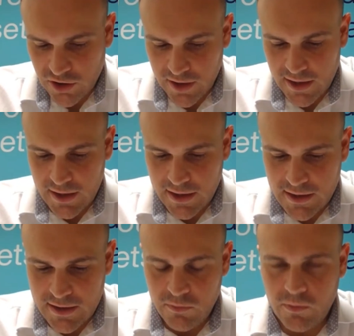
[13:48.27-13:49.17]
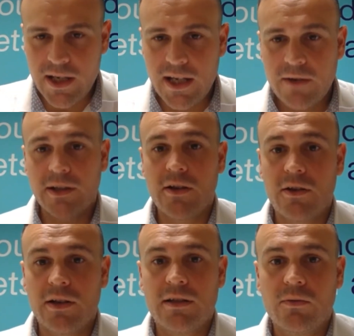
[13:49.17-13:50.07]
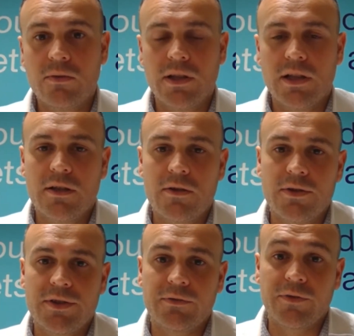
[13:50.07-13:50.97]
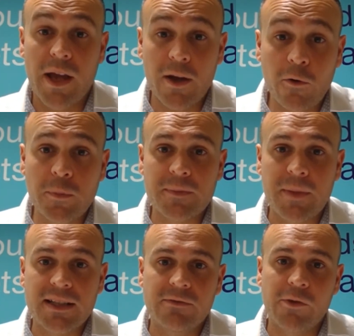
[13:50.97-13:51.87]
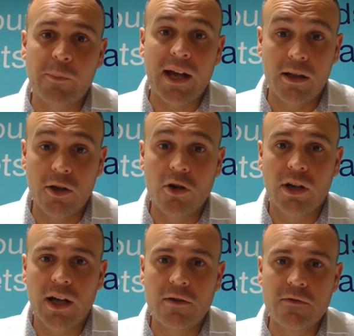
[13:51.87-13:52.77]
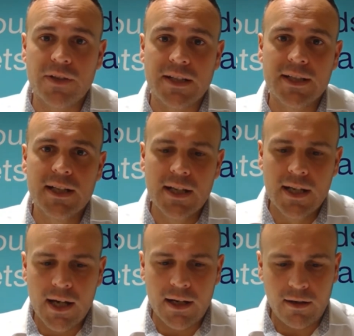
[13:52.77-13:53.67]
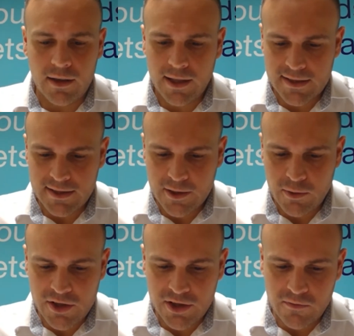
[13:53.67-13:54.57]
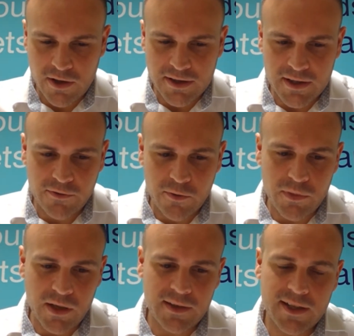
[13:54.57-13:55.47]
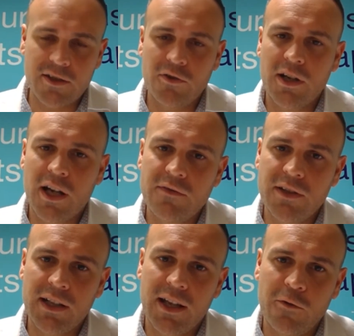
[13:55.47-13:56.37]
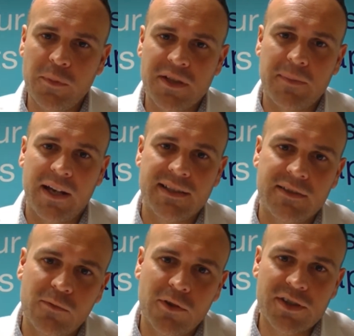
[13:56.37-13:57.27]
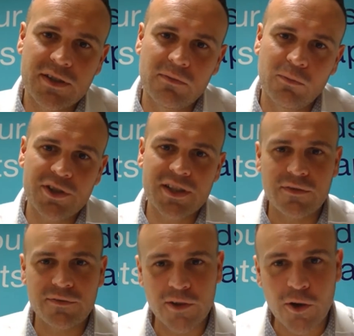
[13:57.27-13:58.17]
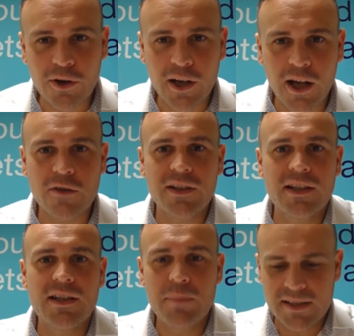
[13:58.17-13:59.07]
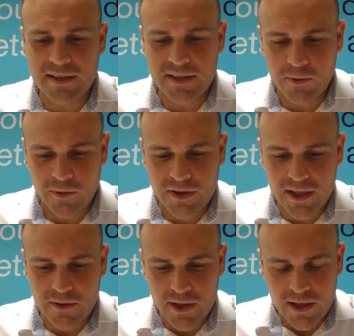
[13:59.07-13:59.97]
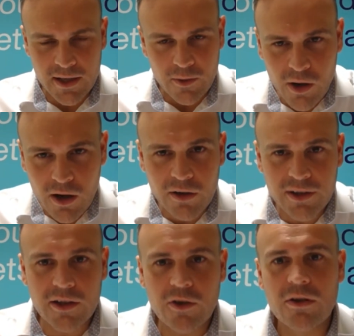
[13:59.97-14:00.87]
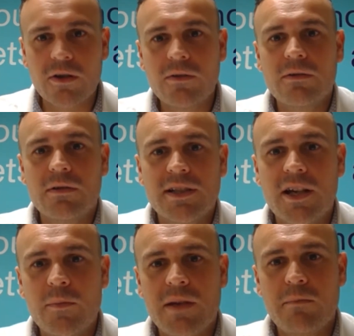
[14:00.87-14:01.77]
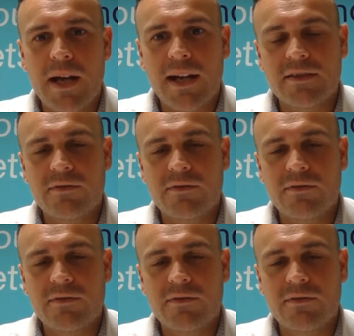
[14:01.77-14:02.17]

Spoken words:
on it, and we're hearing a lot in the news from a health perspective about long COVID. And I guess this question arises from, if there's long COVID in a health perspective, what's the long COVID in the business world? So what are the longer term impacts of